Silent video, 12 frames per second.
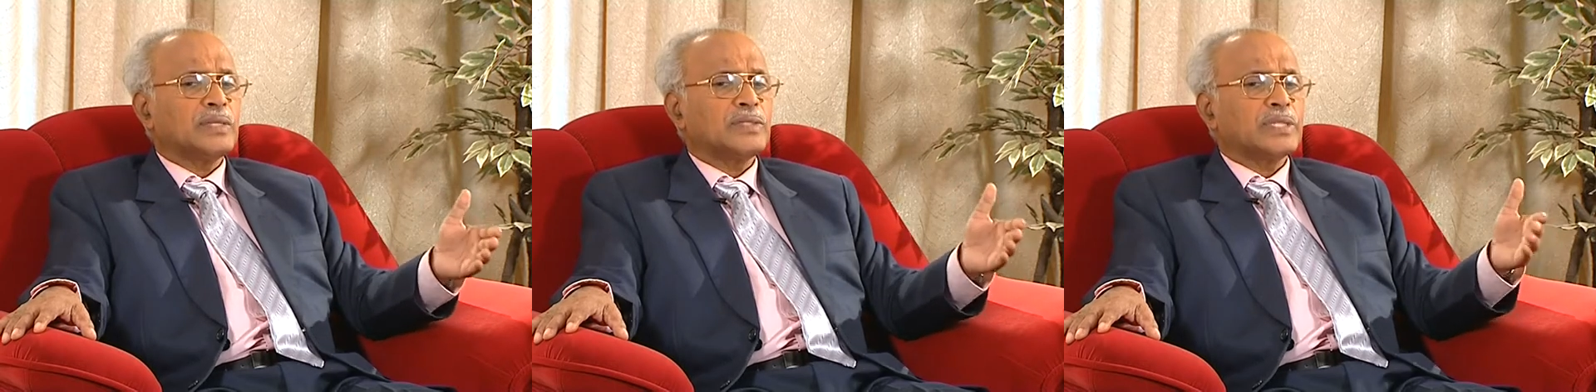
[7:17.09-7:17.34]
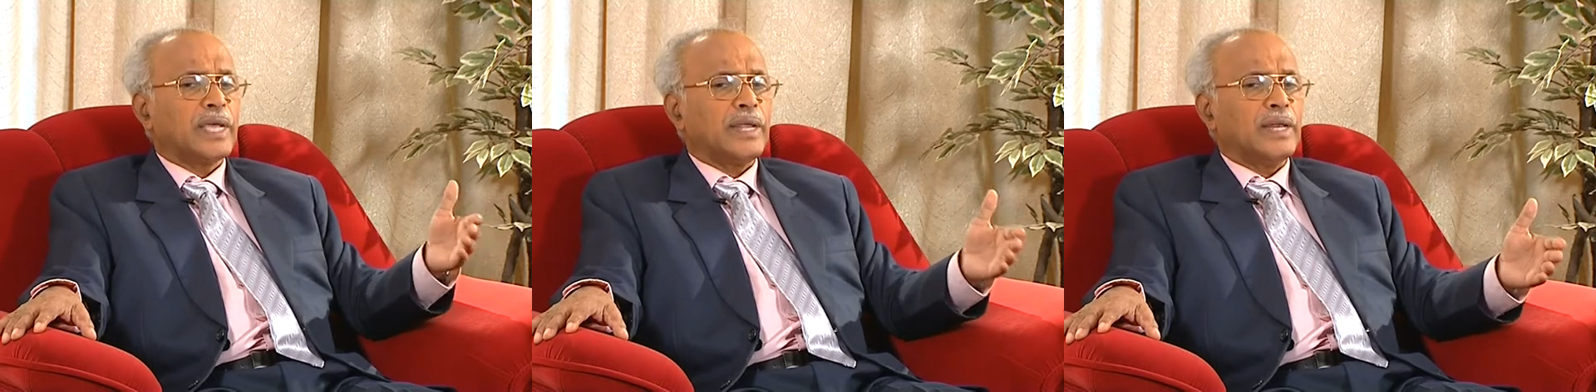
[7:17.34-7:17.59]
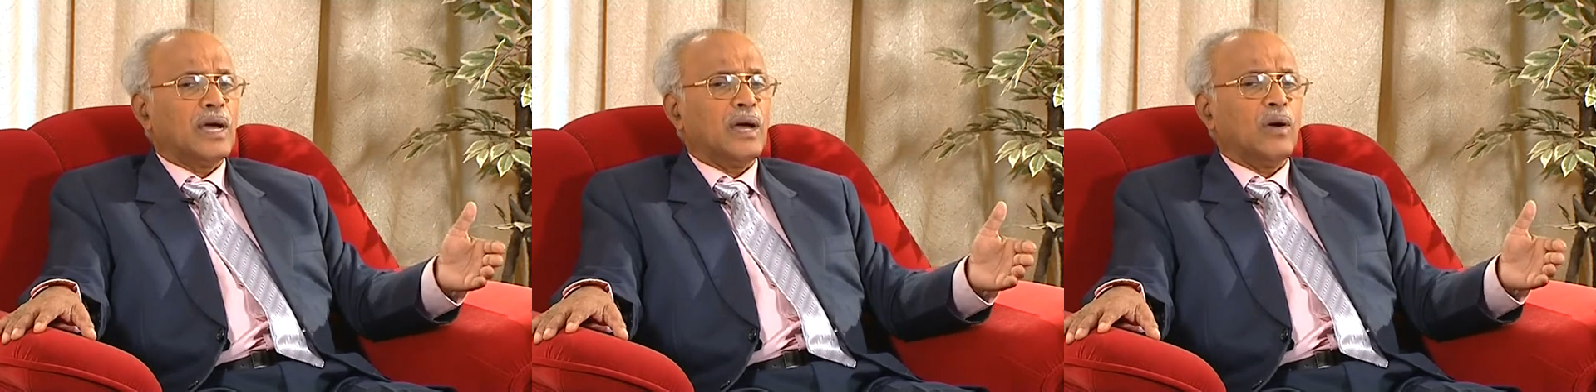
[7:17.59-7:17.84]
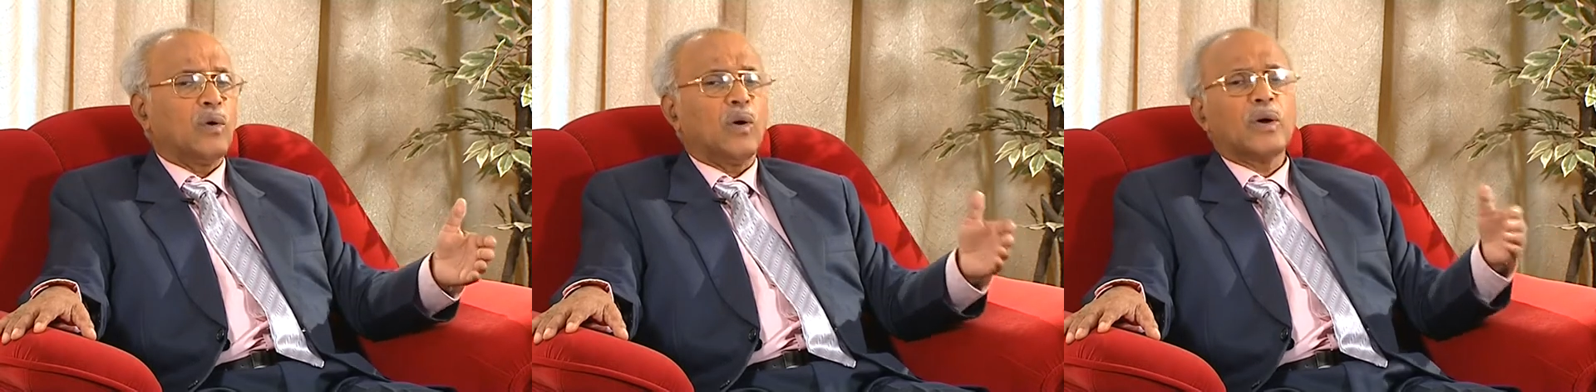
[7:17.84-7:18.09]
China,
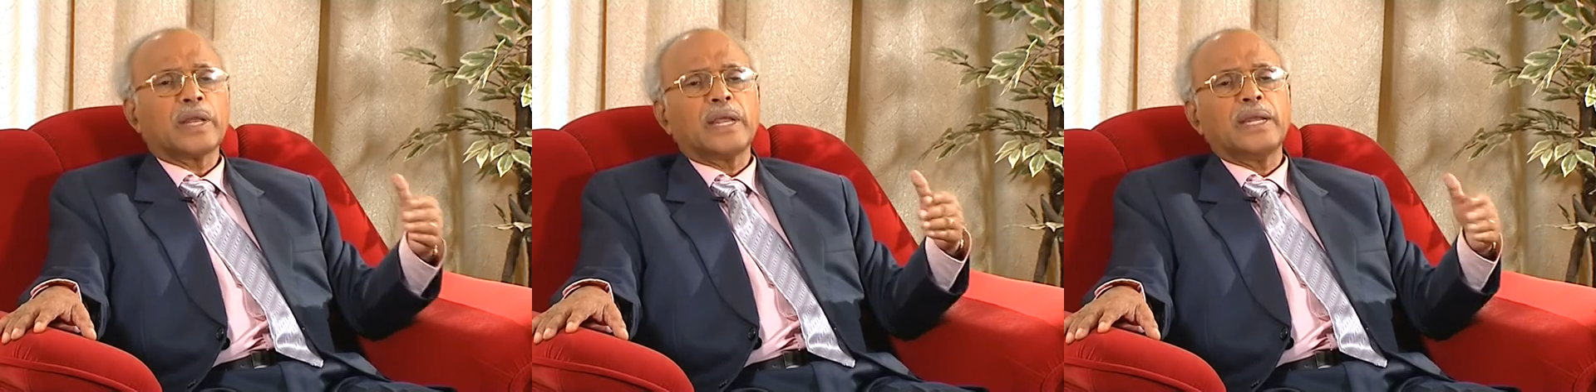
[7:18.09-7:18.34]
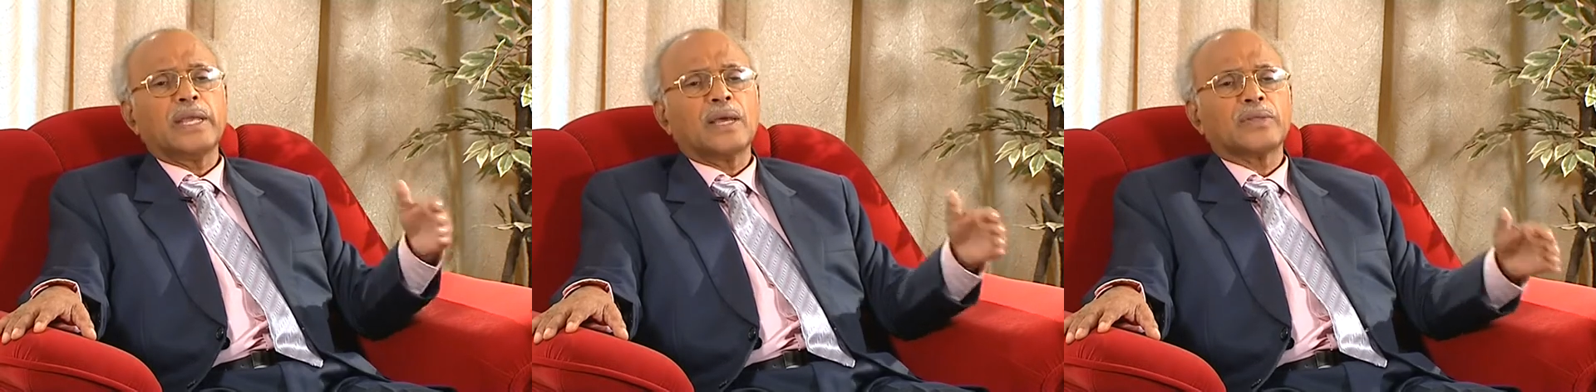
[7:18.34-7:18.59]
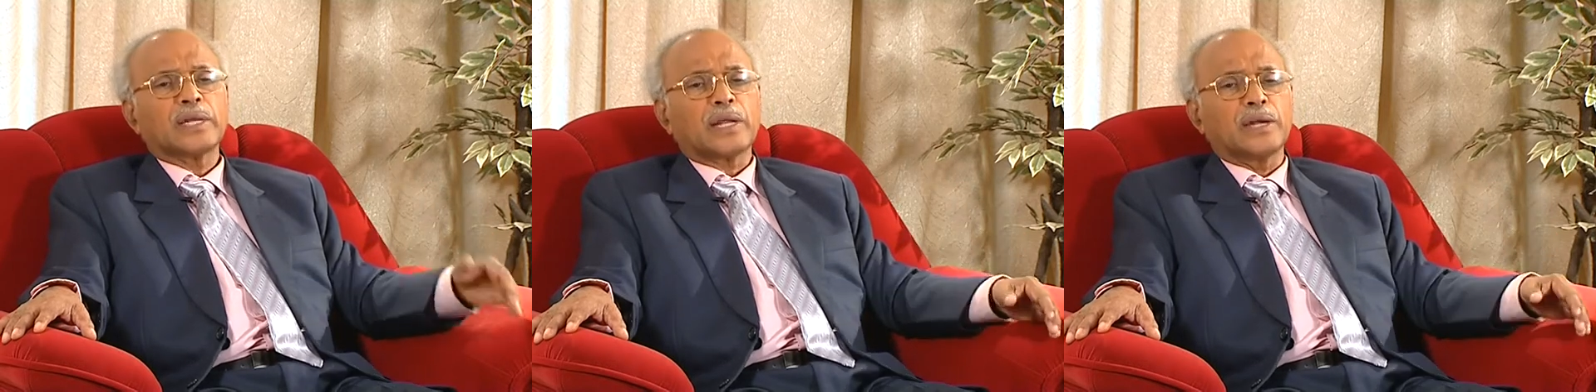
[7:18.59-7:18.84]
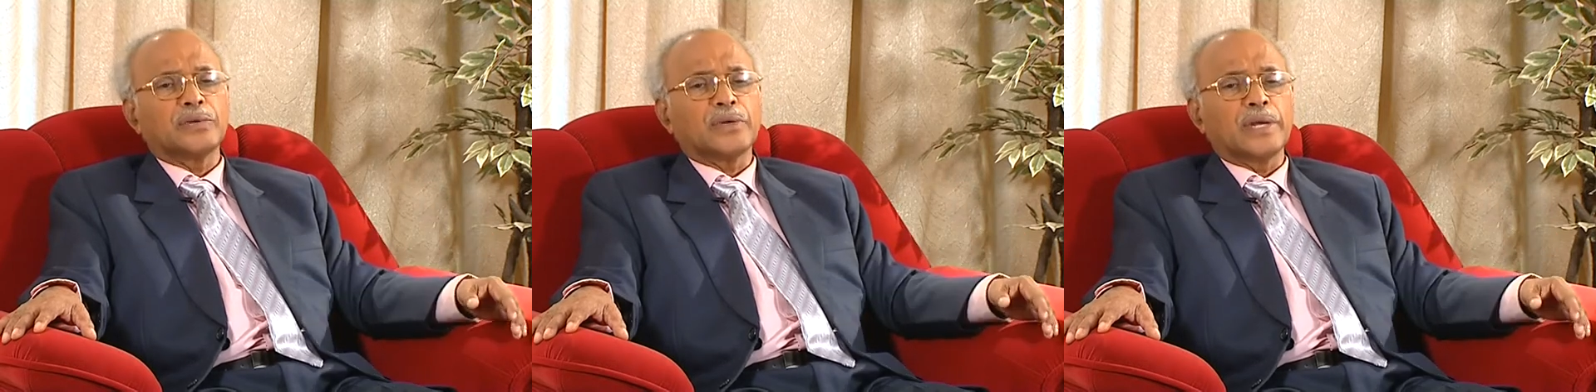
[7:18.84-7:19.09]
or any other
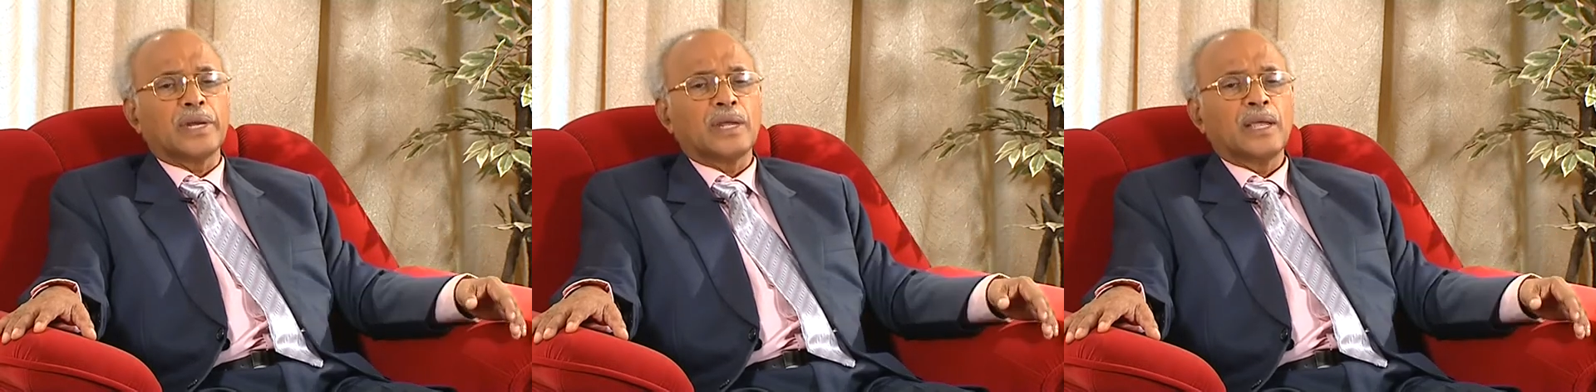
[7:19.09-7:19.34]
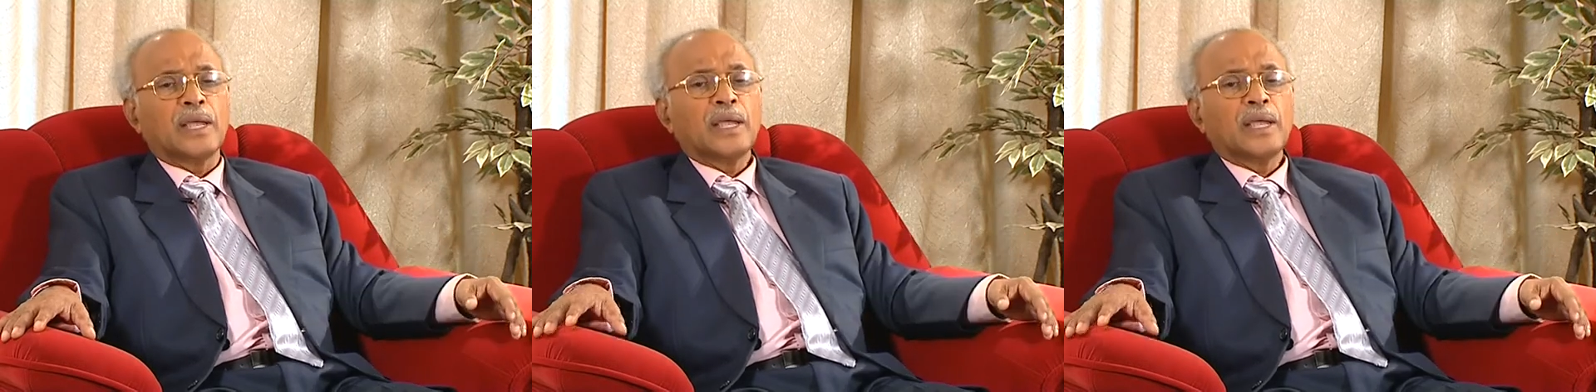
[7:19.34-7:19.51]
country